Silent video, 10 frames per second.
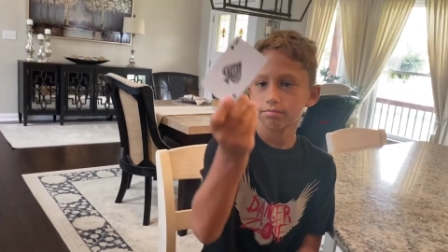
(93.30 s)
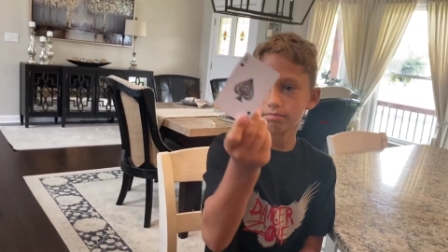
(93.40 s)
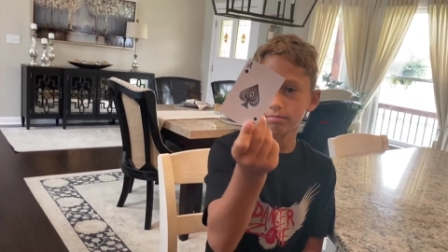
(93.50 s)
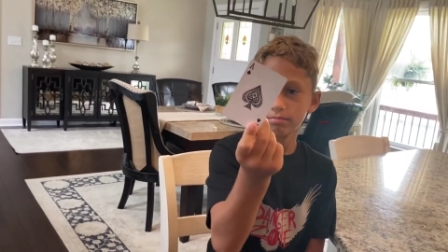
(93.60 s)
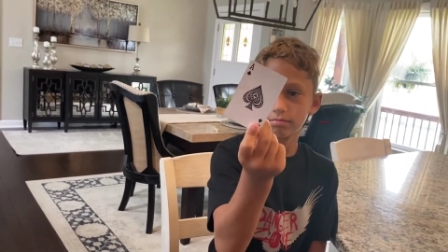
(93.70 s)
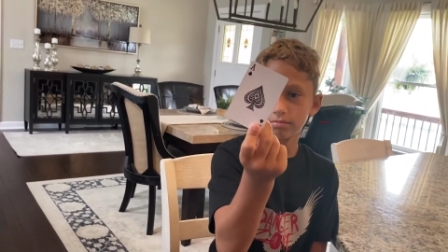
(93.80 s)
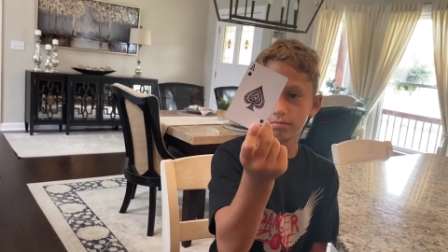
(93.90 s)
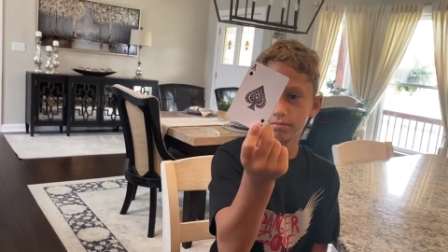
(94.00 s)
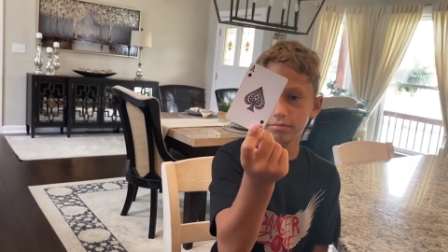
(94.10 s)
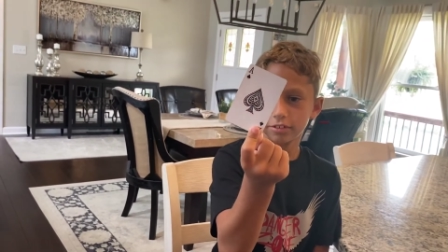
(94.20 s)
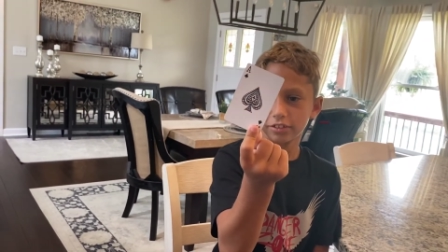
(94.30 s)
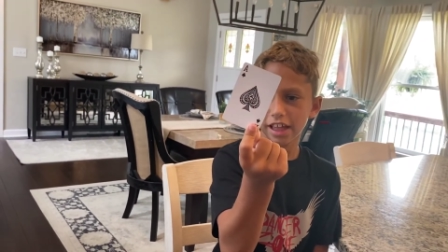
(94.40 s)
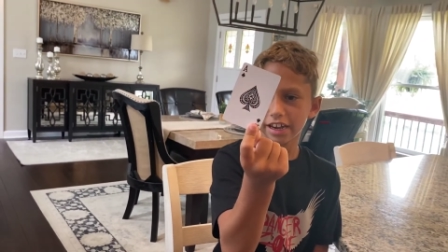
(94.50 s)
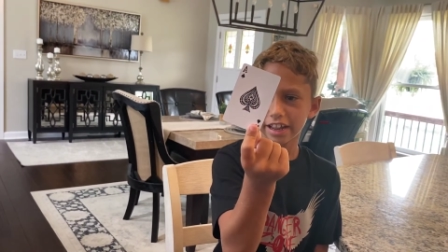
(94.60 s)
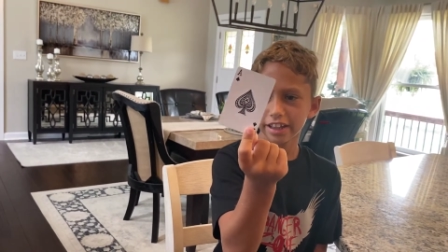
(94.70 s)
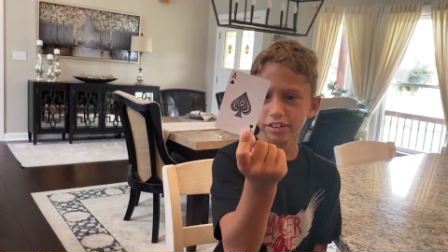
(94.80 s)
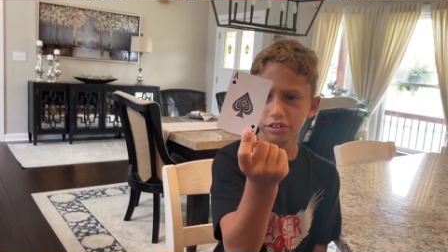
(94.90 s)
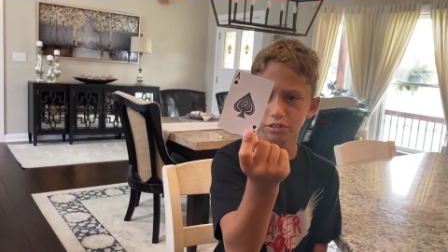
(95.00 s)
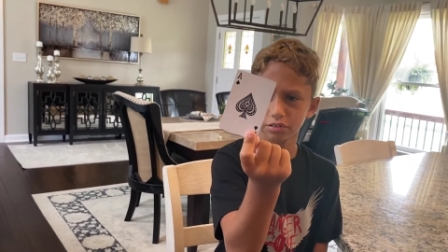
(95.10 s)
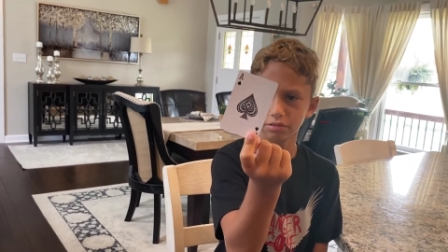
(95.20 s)
Wow. I have to say, nice? it's
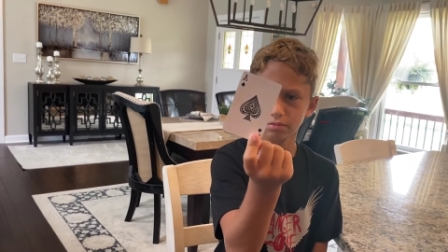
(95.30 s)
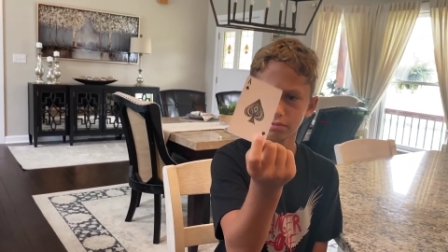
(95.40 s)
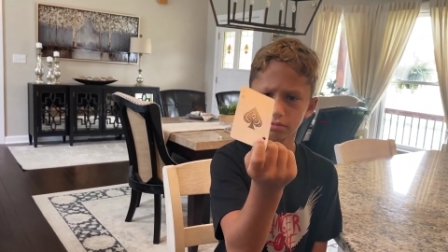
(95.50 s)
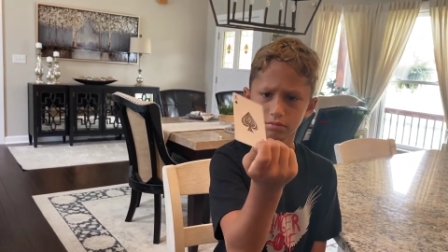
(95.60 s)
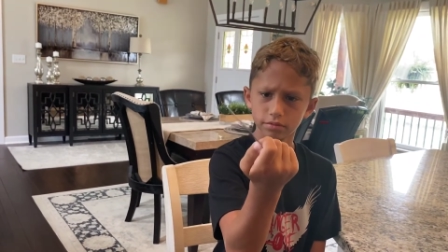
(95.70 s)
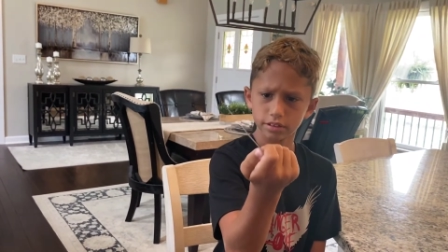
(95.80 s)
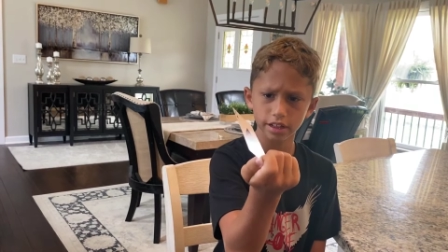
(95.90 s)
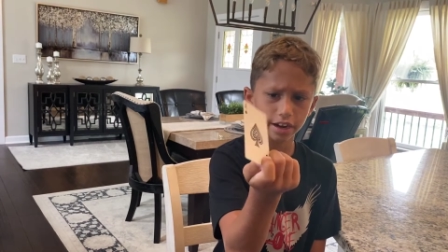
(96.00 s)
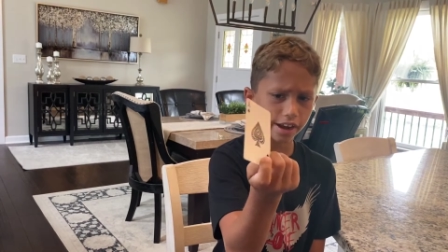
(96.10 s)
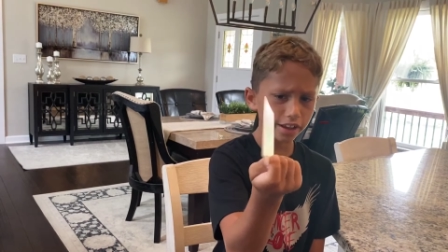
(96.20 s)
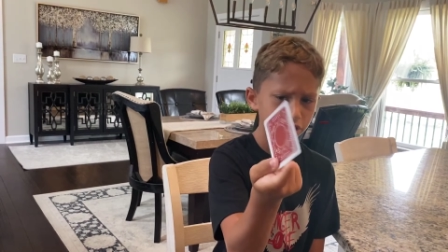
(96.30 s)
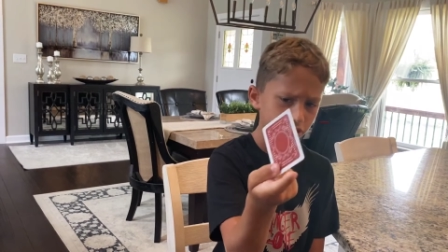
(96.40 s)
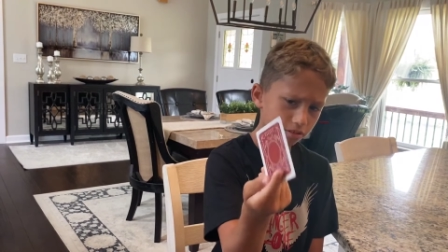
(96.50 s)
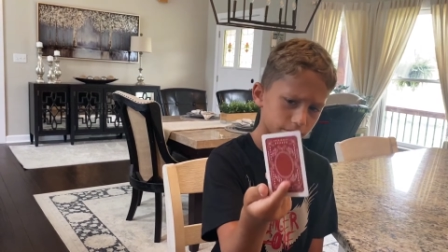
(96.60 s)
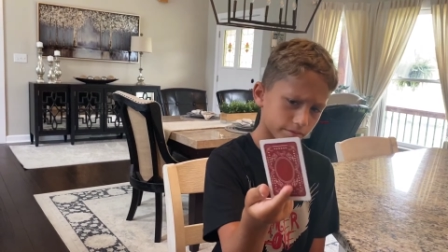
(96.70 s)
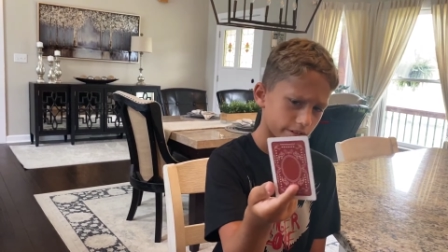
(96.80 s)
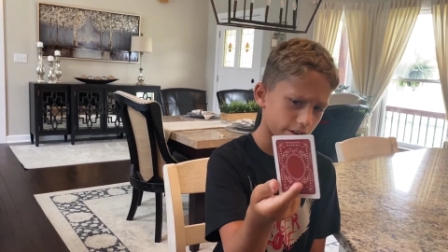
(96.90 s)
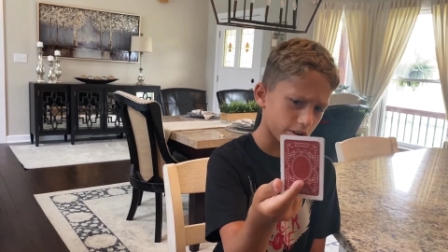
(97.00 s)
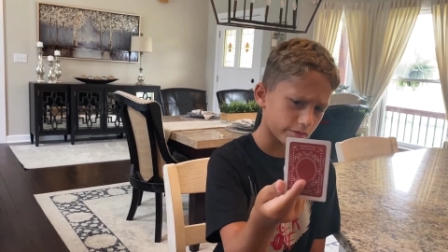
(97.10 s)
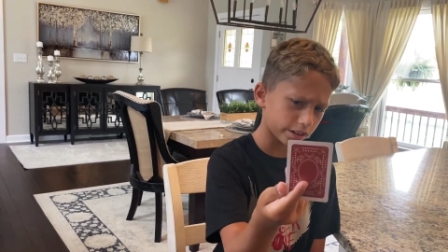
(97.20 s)
pretty impressive. That nice? It went
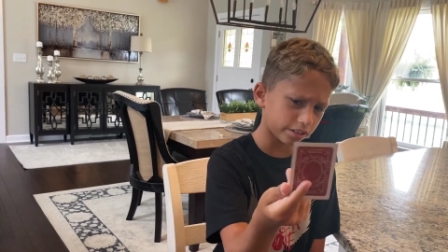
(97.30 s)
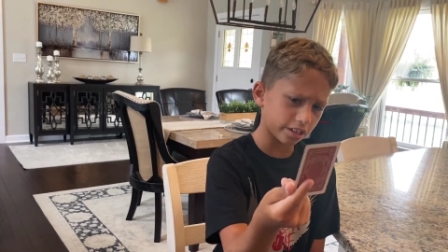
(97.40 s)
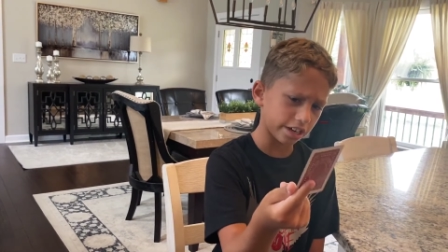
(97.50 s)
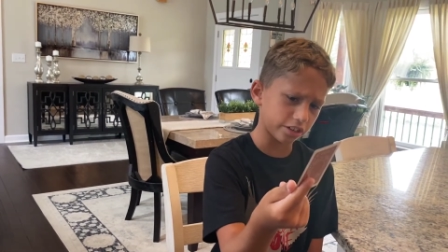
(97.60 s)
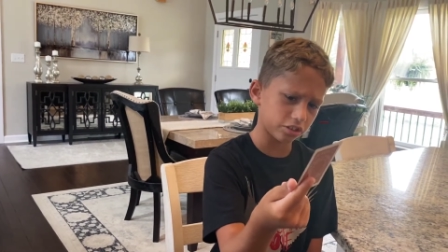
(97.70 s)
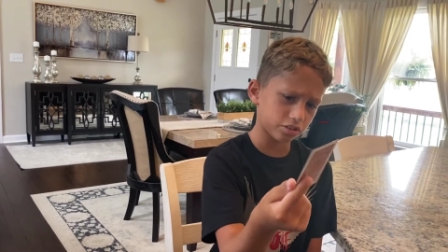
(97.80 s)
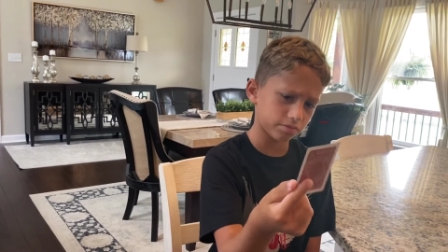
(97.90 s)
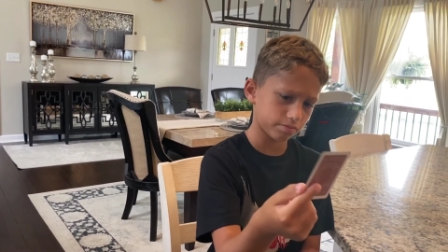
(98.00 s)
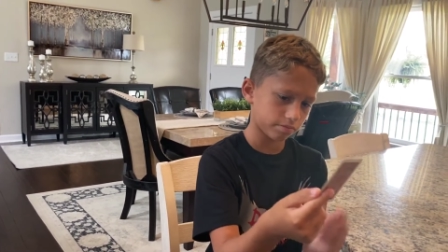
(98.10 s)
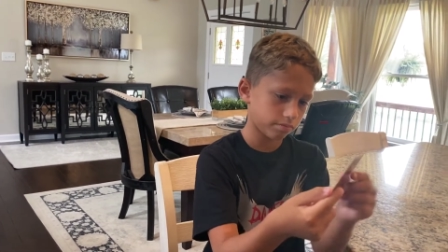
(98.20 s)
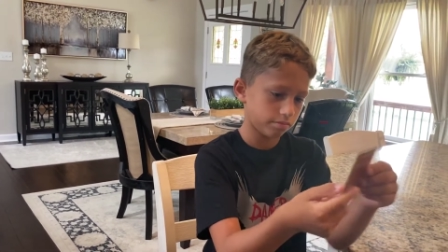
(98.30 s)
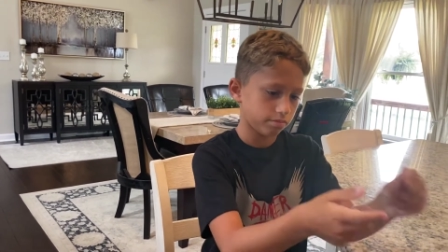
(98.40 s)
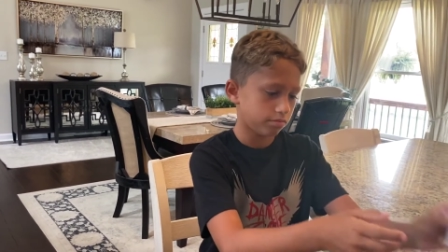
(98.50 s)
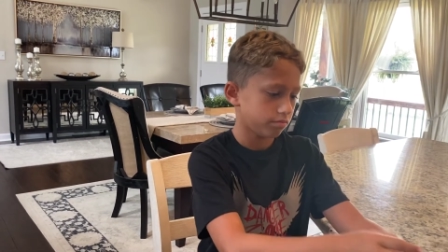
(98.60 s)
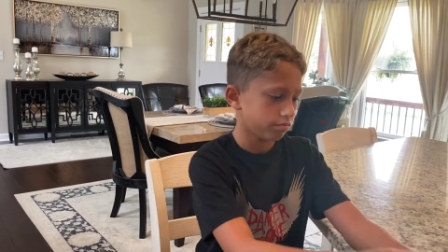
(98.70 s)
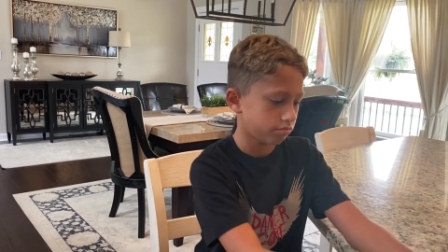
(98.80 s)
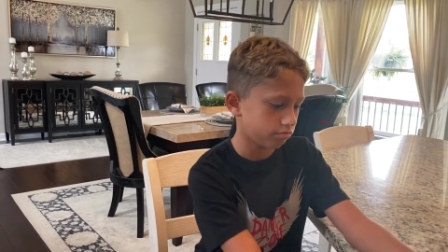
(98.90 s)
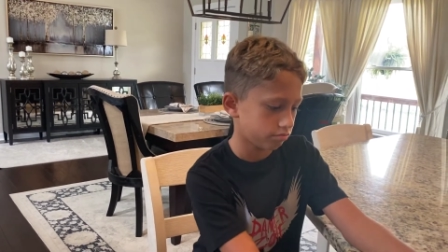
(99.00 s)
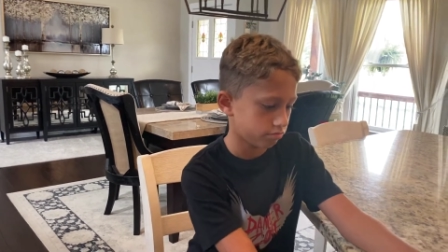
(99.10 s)
from a jack to a queen